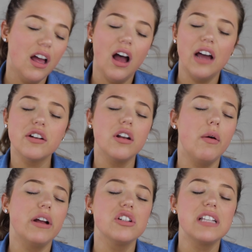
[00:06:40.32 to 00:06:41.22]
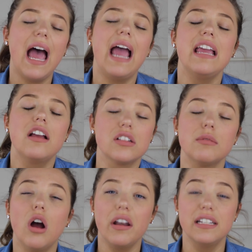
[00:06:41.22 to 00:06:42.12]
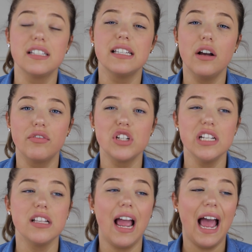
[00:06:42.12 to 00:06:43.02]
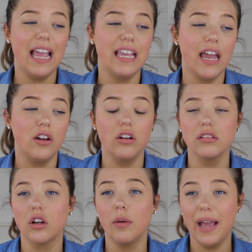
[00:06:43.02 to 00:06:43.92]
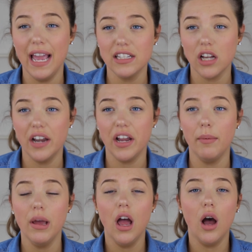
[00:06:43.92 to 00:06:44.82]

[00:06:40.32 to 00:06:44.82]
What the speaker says: I don't know, I just hate, because I'm going into Selfridges, I hate getting hot, so I've got my hair tied up.